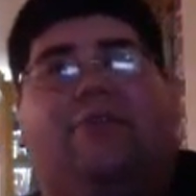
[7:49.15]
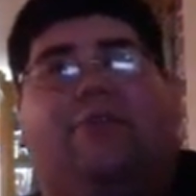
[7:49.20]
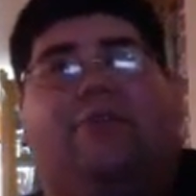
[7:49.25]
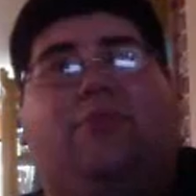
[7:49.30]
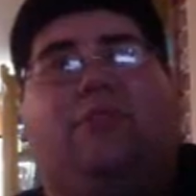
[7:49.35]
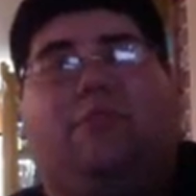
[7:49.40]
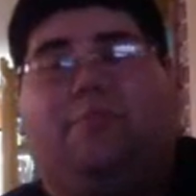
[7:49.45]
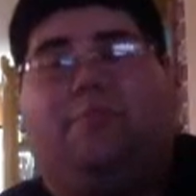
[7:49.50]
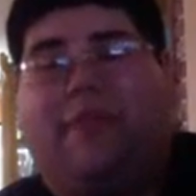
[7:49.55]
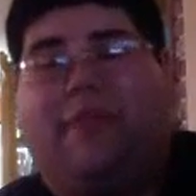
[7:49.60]

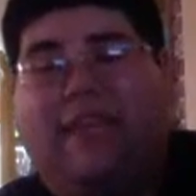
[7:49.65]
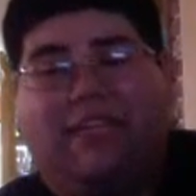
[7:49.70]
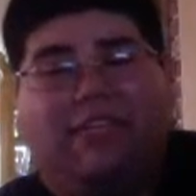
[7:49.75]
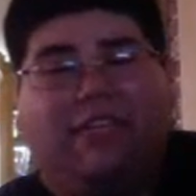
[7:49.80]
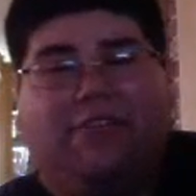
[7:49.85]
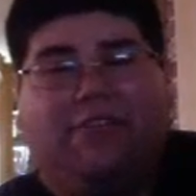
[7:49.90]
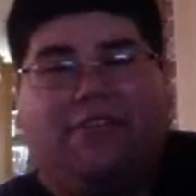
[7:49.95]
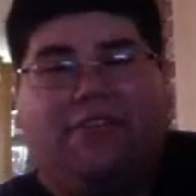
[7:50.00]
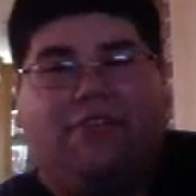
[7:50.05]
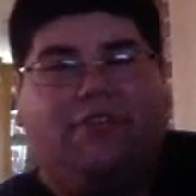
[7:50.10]
but the
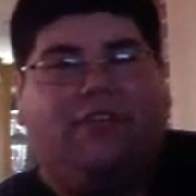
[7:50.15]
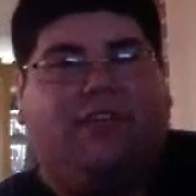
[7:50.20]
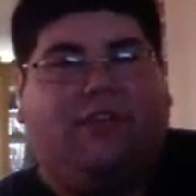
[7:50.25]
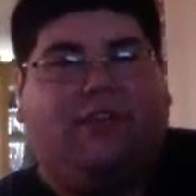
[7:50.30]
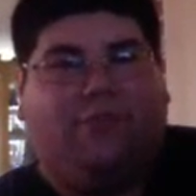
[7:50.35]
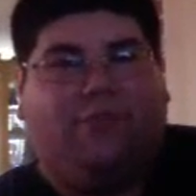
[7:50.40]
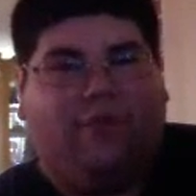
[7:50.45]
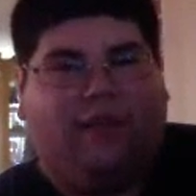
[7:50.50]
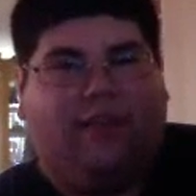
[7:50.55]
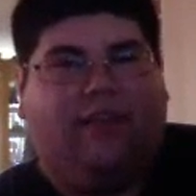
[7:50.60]

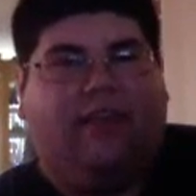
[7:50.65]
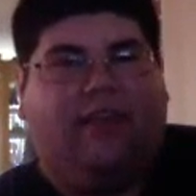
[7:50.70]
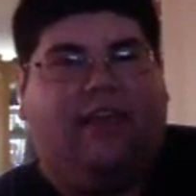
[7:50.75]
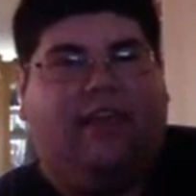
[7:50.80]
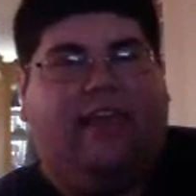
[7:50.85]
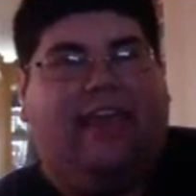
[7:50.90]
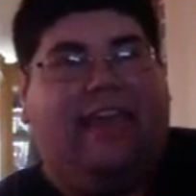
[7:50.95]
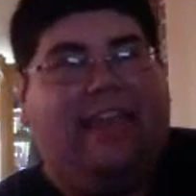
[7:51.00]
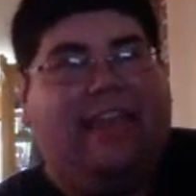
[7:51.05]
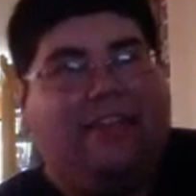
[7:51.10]
PG-13 rating
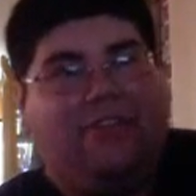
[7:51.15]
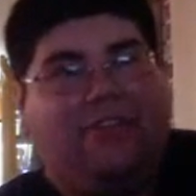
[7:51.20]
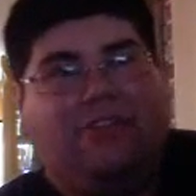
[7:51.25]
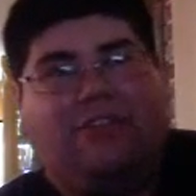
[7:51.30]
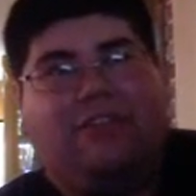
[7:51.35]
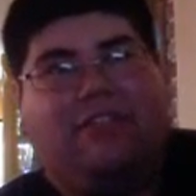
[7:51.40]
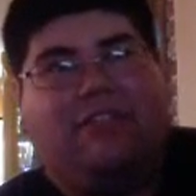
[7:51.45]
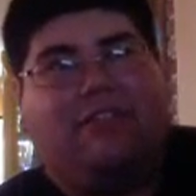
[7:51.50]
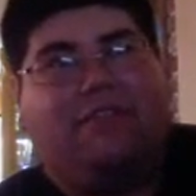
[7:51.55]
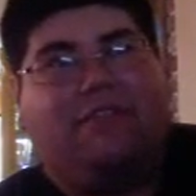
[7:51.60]

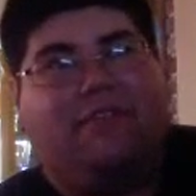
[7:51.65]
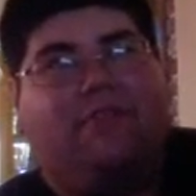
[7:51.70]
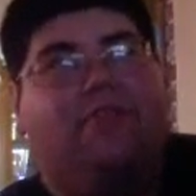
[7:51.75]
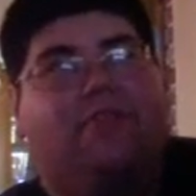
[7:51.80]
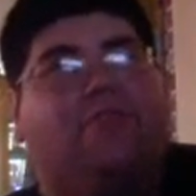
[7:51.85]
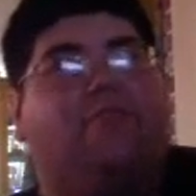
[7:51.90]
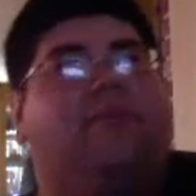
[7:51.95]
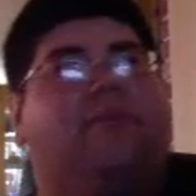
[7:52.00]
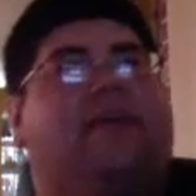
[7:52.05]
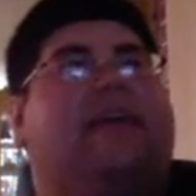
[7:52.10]
hinders this
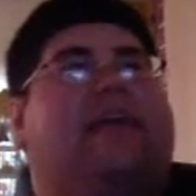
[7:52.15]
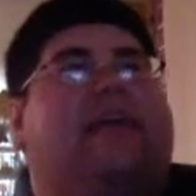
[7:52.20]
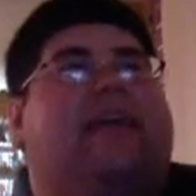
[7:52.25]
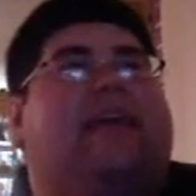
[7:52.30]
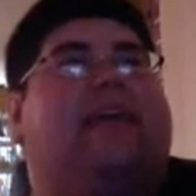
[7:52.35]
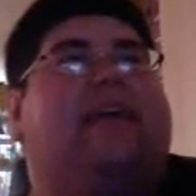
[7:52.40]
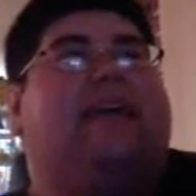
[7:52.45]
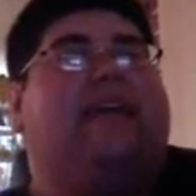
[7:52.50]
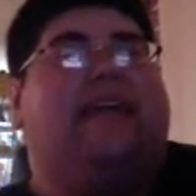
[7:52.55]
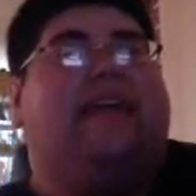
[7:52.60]
film,
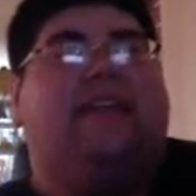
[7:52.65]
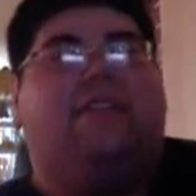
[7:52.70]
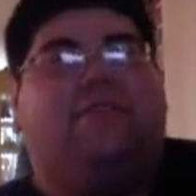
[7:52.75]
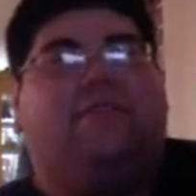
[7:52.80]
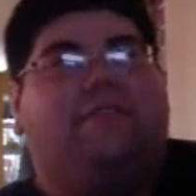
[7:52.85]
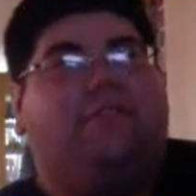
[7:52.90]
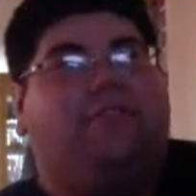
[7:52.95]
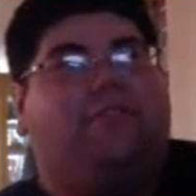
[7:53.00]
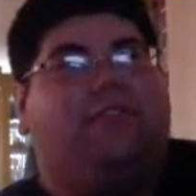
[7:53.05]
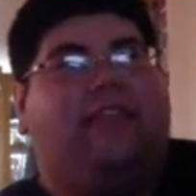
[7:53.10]
and I didn't
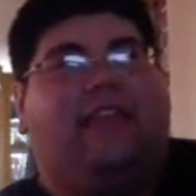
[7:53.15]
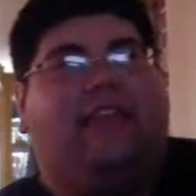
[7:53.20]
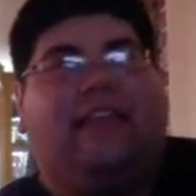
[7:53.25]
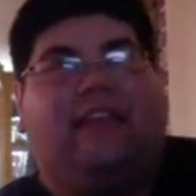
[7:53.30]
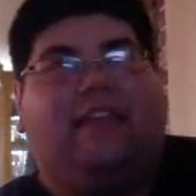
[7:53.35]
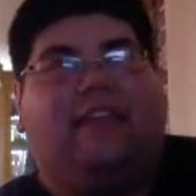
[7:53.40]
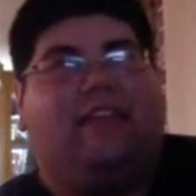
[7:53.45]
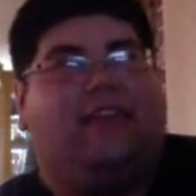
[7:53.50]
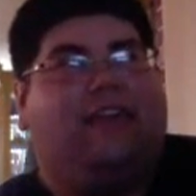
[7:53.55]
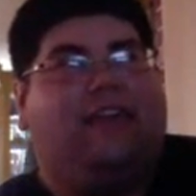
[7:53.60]
feel that
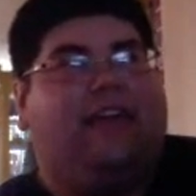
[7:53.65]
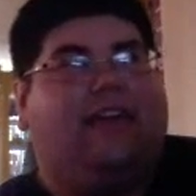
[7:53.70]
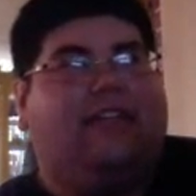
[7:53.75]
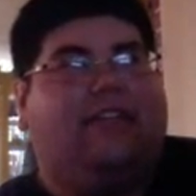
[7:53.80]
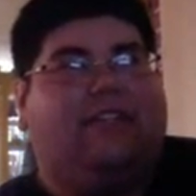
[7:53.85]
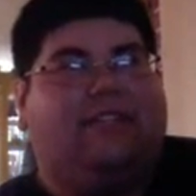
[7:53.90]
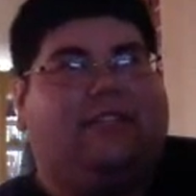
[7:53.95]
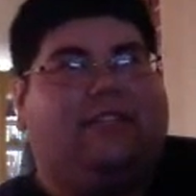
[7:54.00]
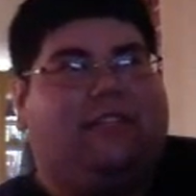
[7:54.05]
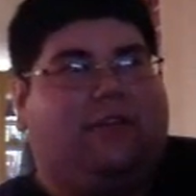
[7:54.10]
any of the
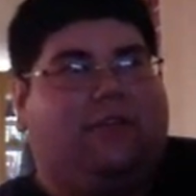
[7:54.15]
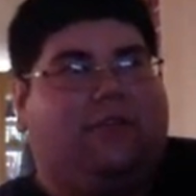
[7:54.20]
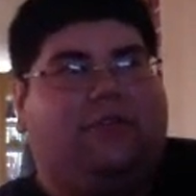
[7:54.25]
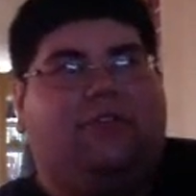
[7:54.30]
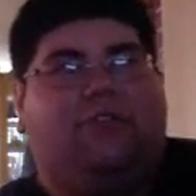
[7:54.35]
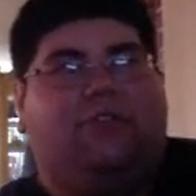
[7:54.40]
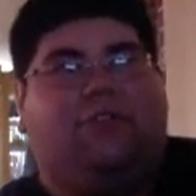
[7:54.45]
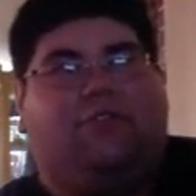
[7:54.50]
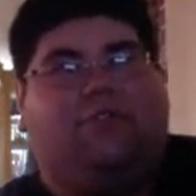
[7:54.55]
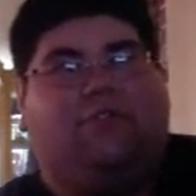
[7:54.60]
action
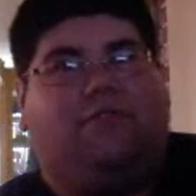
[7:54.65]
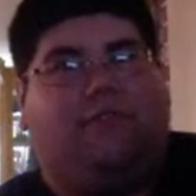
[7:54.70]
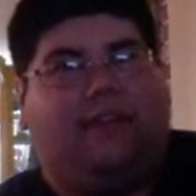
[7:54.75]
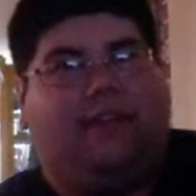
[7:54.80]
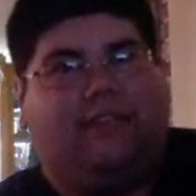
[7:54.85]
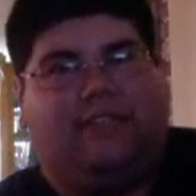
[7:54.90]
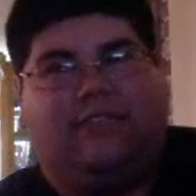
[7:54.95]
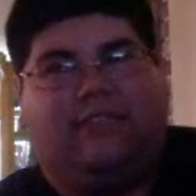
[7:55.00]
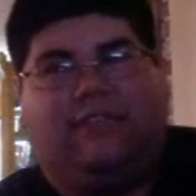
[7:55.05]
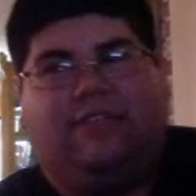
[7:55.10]
sequences or the
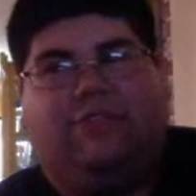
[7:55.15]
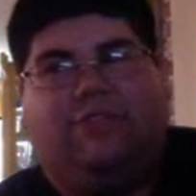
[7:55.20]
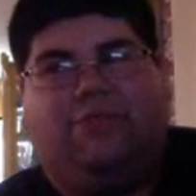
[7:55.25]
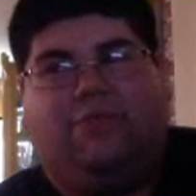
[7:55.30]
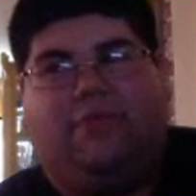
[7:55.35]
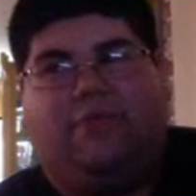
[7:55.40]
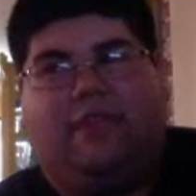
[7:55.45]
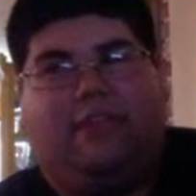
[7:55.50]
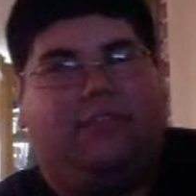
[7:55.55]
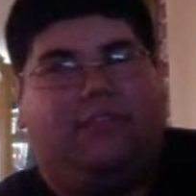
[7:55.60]
fight scenes
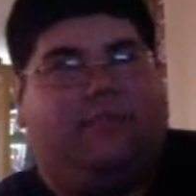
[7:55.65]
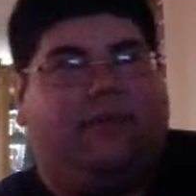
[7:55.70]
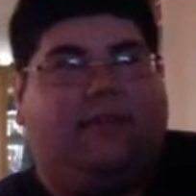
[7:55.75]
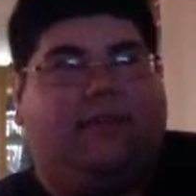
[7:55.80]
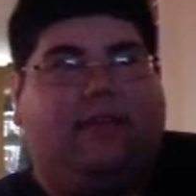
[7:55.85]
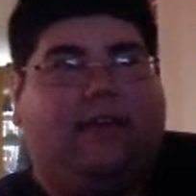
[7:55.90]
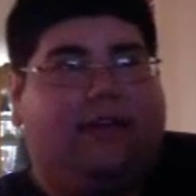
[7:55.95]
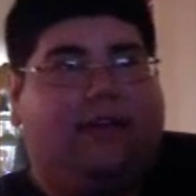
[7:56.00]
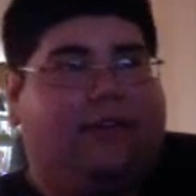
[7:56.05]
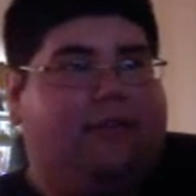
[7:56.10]
were that
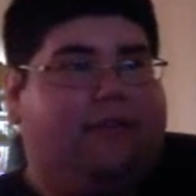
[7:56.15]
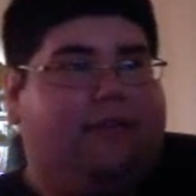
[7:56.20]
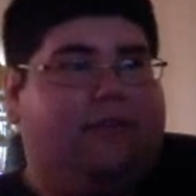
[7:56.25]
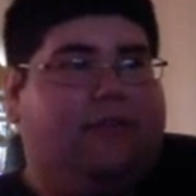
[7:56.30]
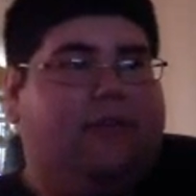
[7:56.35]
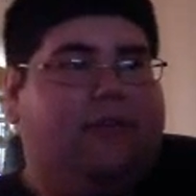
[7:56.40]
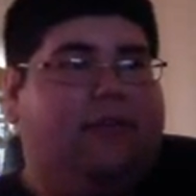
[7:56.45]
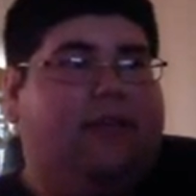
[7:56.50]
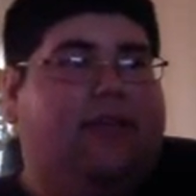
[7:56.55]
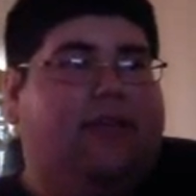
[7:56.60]
spectacular.